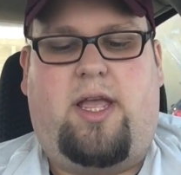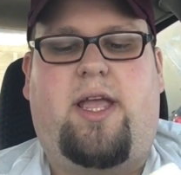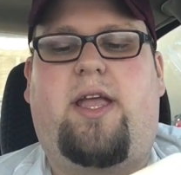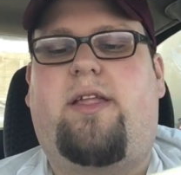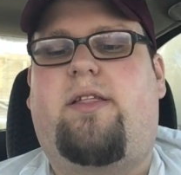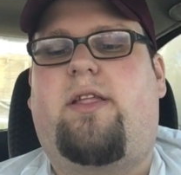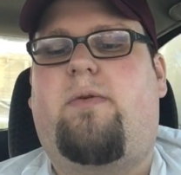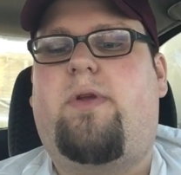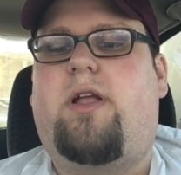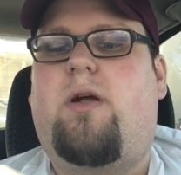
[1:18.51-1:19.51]
And
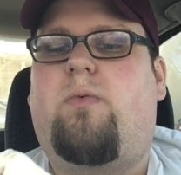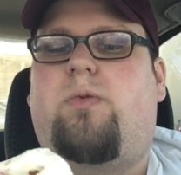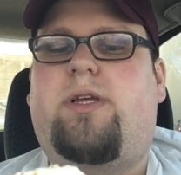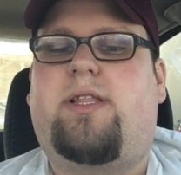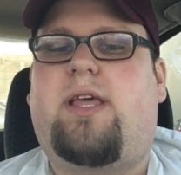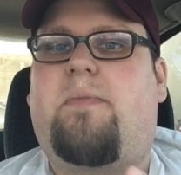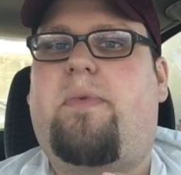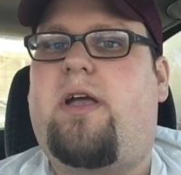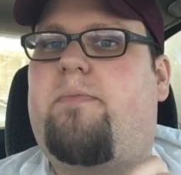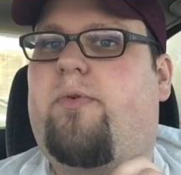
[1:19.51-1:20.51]
there we go. Look at
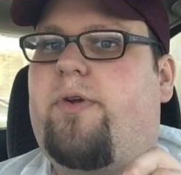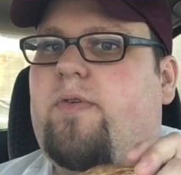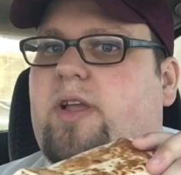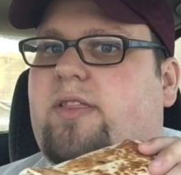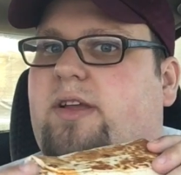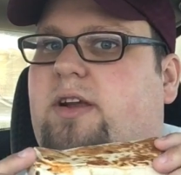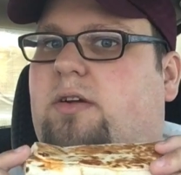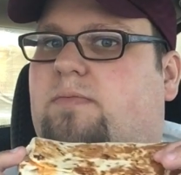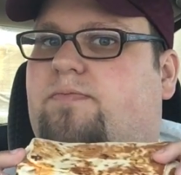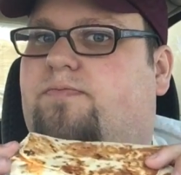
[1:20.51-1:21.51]
that bad boy right
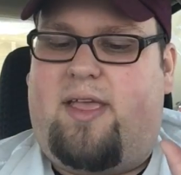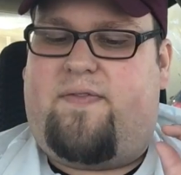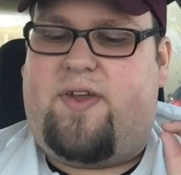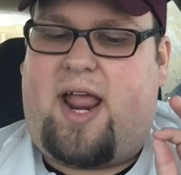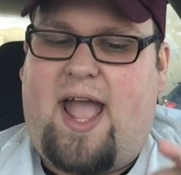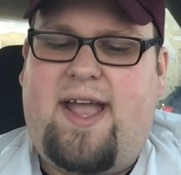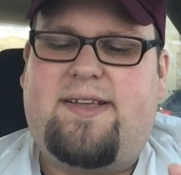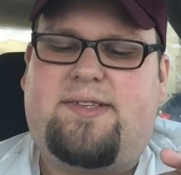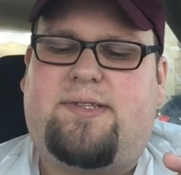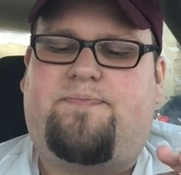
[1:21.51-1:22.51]
there if it
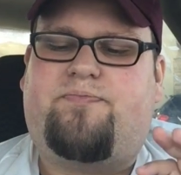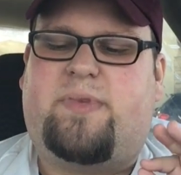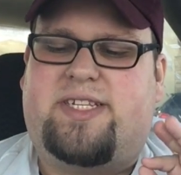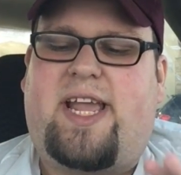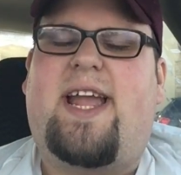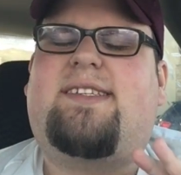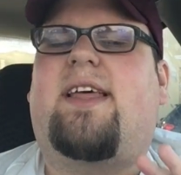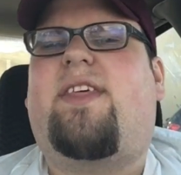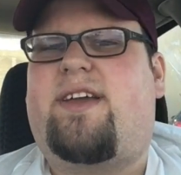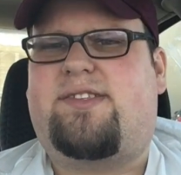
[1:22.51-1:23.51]
has the taste
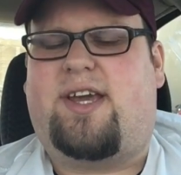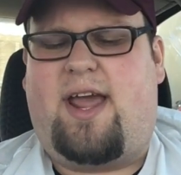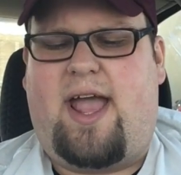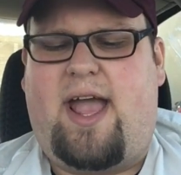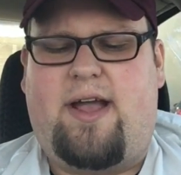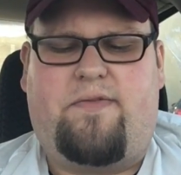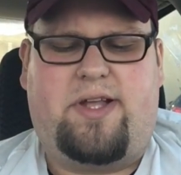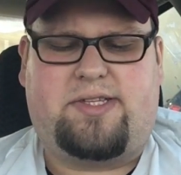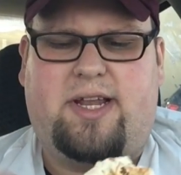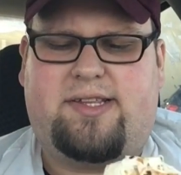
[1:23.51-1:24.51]
I think it's going to have,
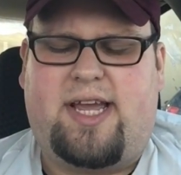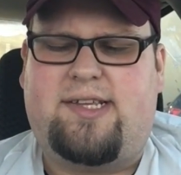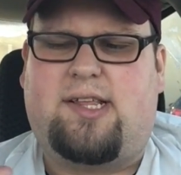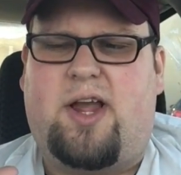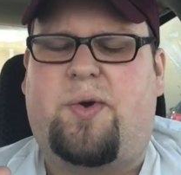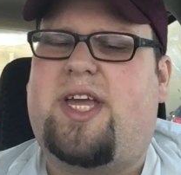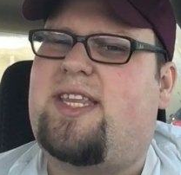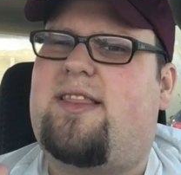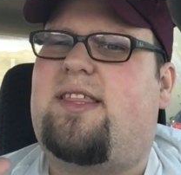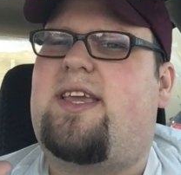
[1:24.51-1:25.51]
it's going to taste like when they
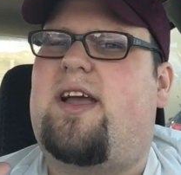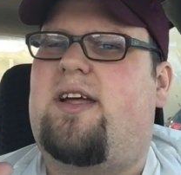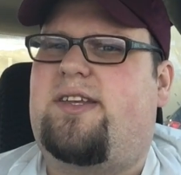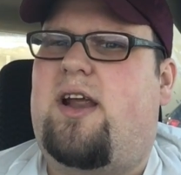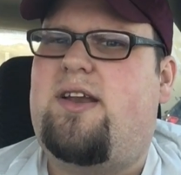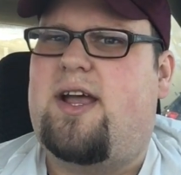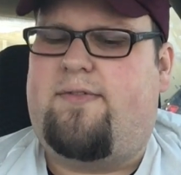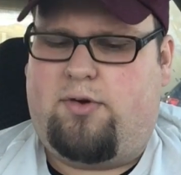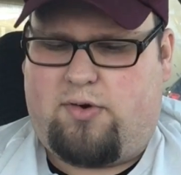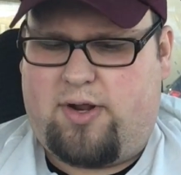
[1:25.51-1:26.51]
did the uh,
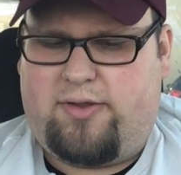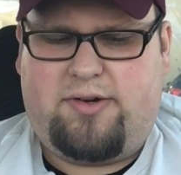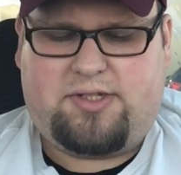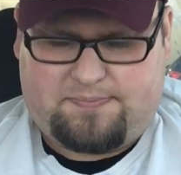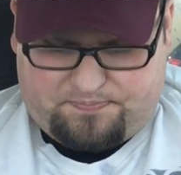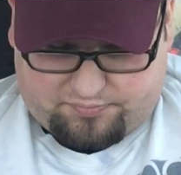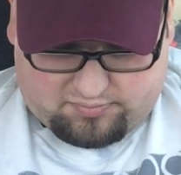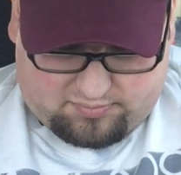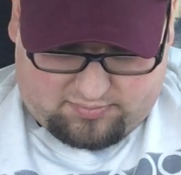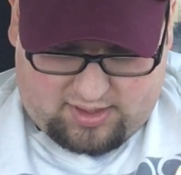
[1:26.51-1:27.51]
Daredevil grillers.
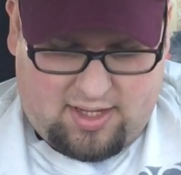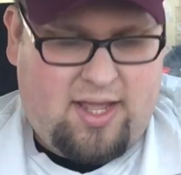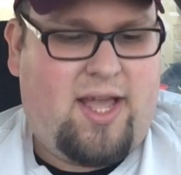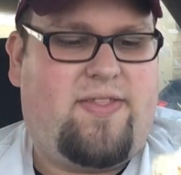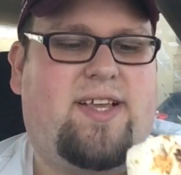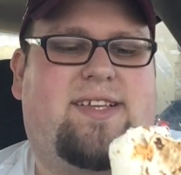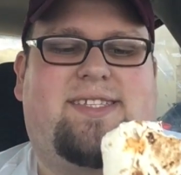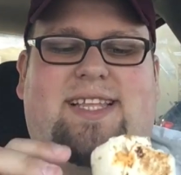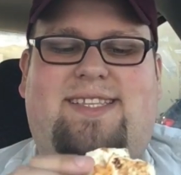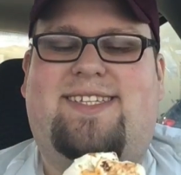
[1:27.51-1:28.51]
I think
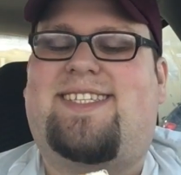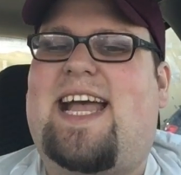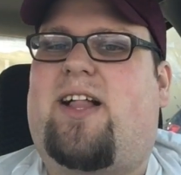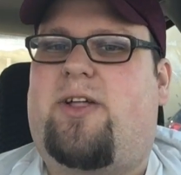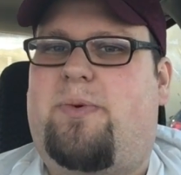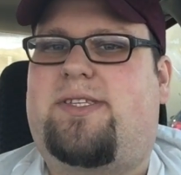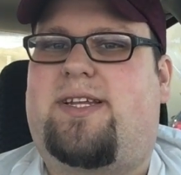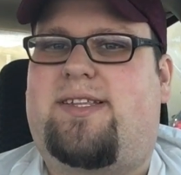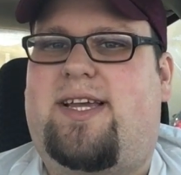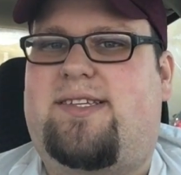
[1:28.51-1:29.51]
ex that's exactly what it's
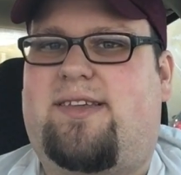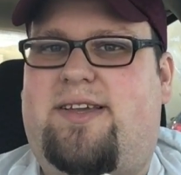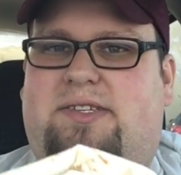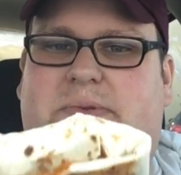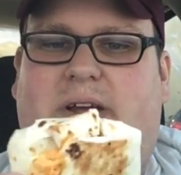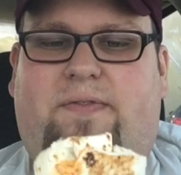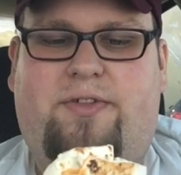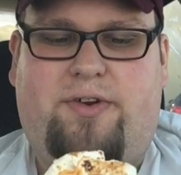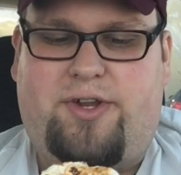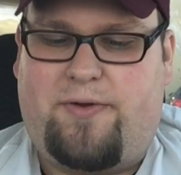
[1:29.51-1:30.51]
going to taste like. So without
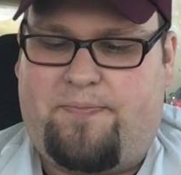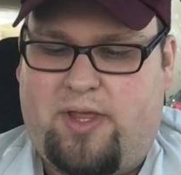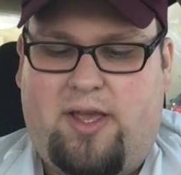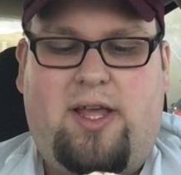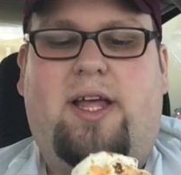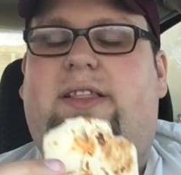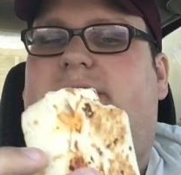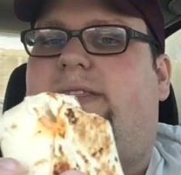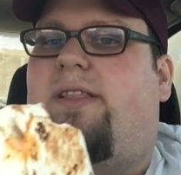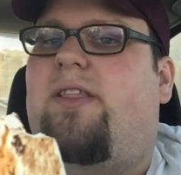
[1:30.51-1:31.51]
further ado,
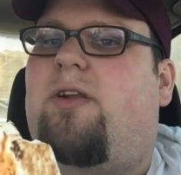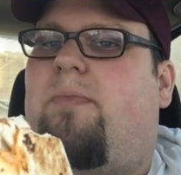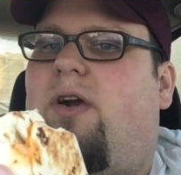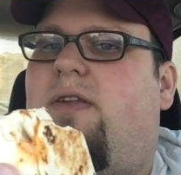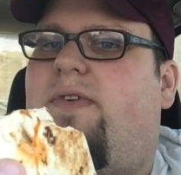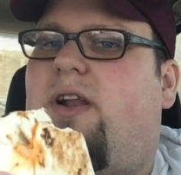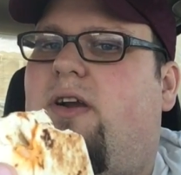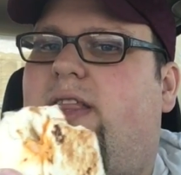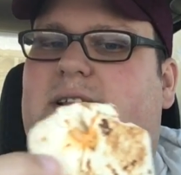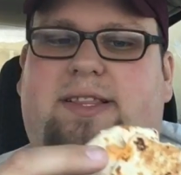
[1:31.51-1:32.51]
little part of it
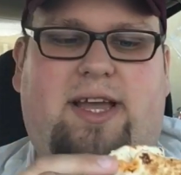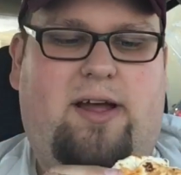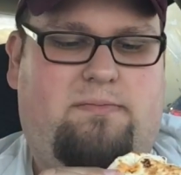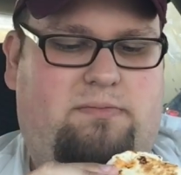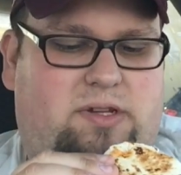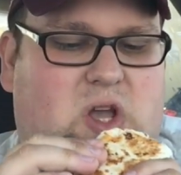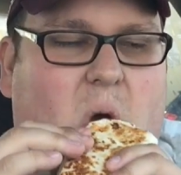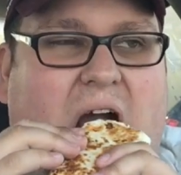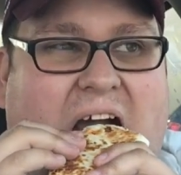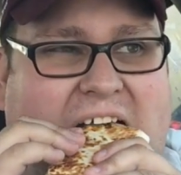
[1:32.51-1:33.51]
already leaked out. Let's go.